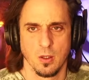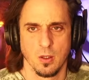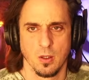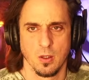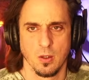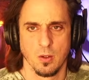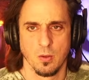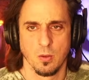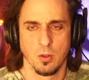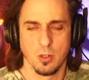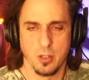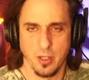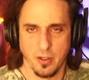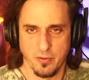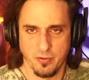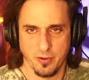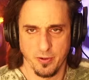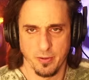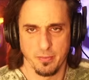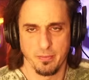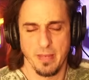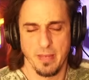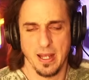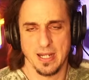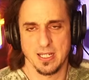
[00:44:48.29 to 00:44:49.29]
Well, good for
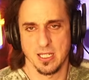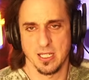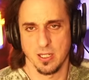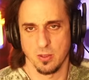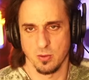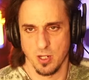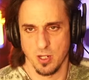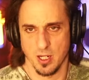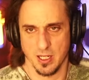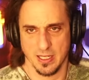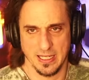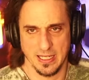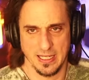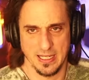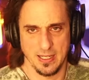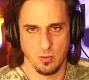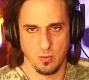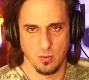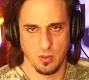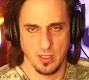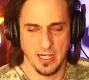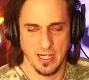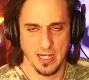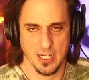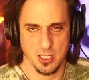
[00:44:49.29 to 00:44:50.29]
Mexican Rocky.
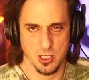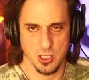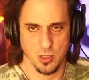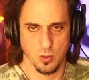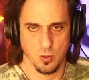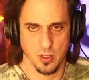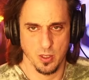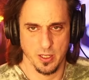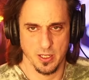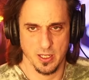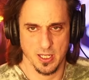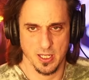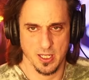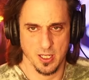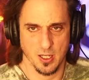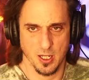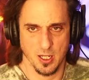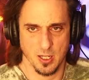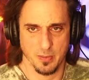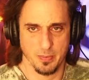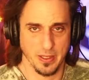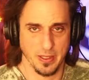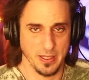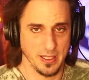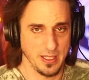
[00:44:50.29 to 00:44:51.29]
He actually wanted to
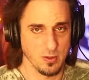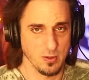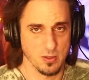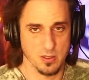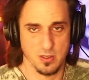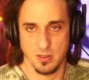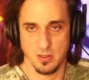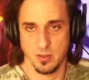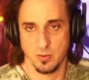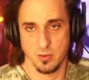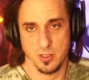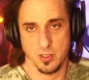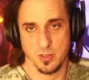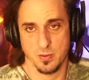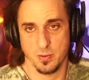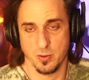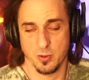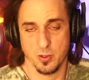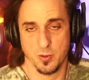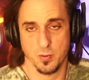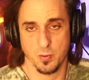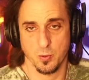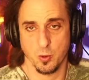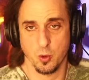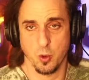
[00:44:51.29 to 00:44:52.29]
talk, but it
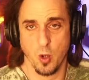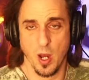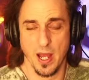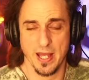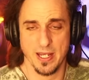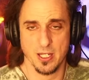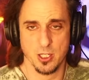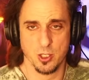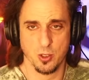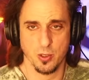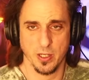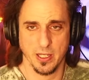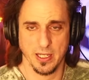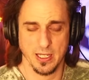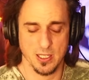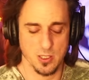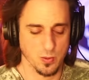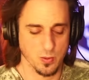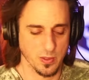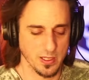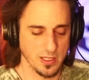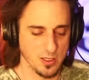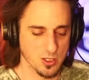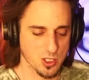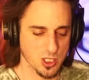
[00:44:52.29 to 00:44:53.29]
was quiet as crickets
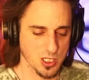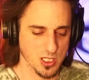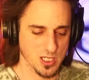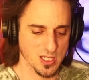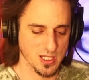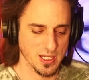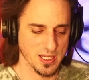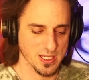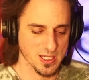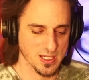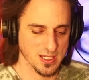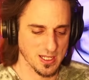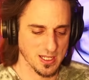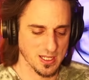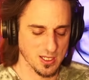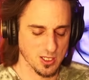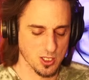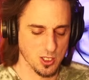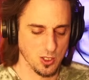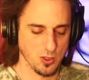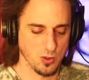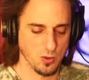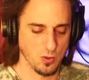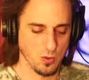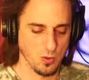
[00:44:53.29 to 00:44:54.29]
when he was just listening
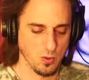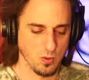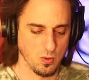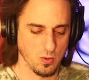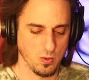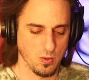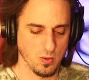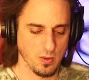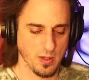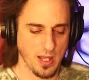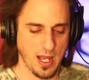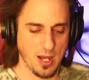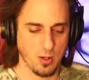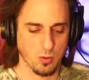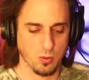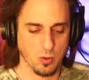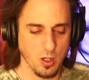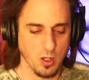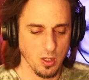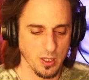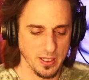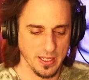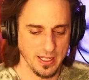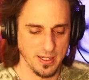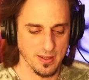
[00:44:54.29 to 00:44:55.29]
to how
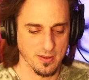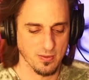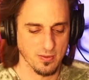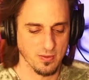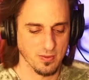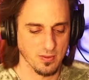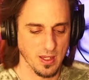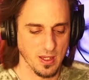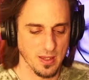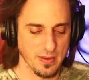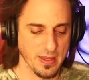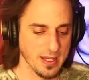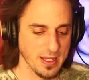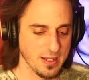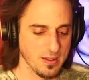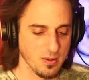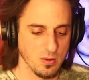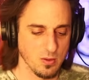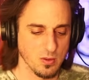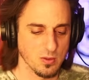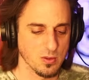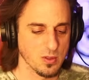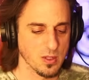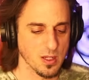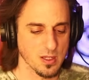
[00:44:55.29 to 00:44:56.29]
wrong he is. And
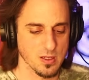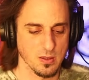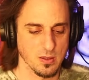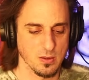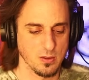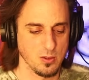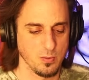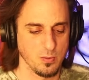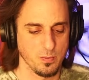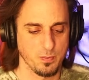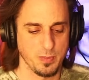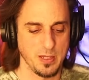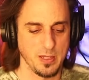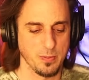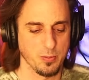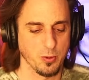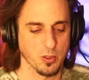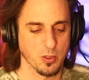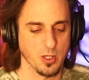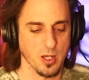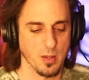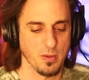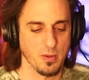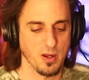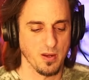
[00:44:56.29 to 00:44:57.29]
then do people
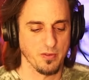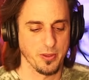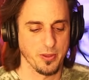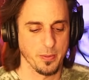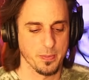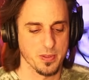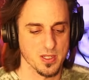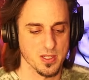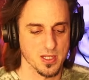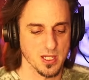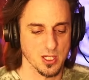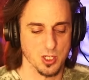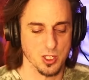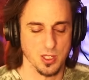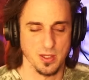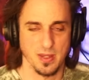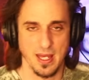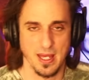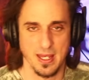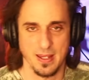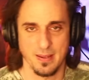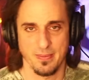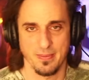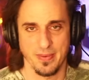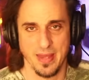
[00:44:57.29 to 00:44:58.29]
come off the position
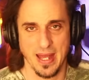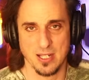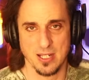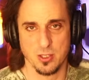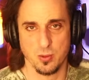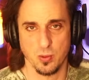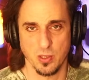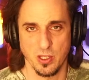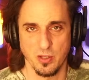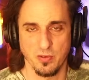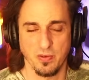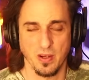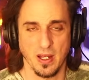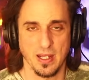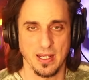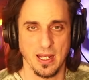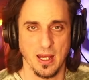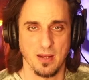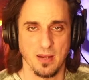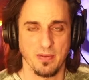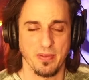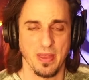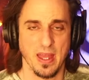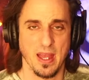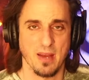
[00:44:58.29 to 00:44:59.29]
then? That's when you find out
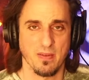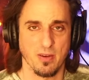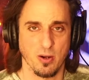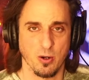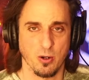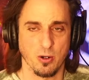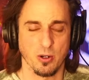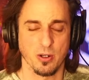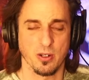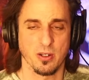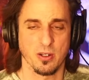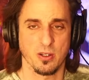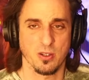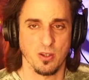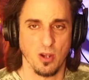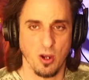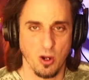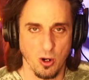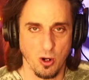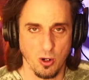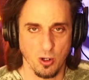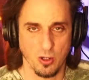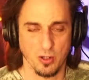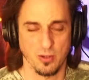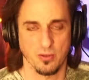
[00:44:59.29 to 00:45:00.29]
if they have hardened
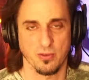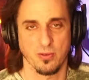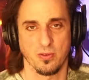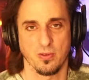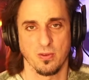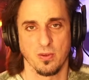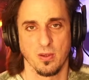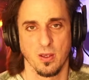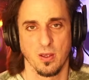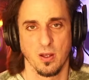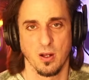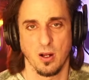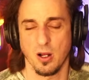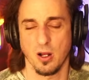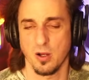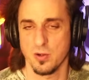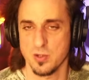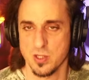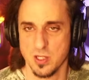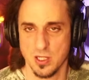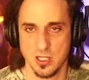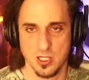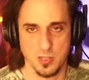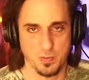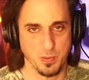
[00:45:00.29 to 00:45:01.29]
hearts. All I was
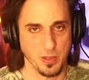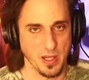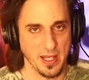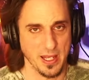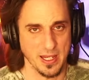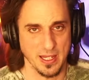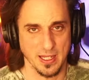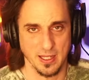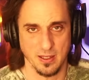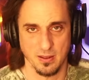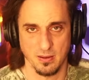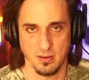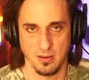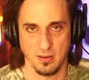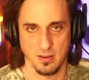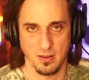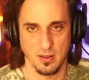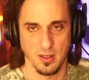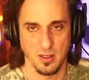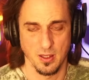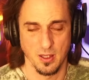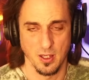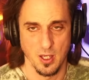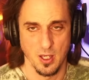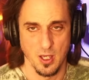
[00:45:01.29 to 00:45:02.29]
explaining
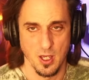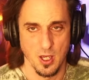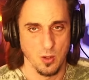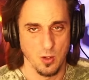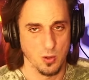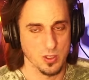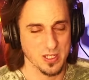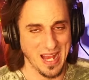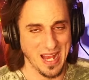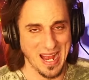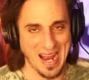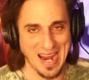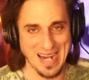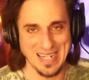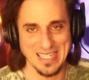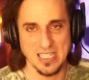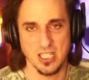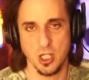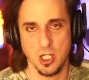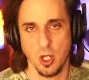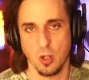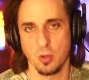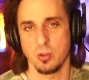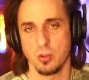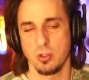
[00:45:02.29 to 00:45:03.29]
was I
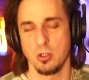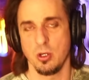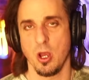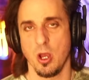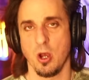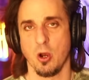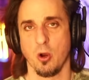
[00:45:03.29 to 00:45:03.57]
don't know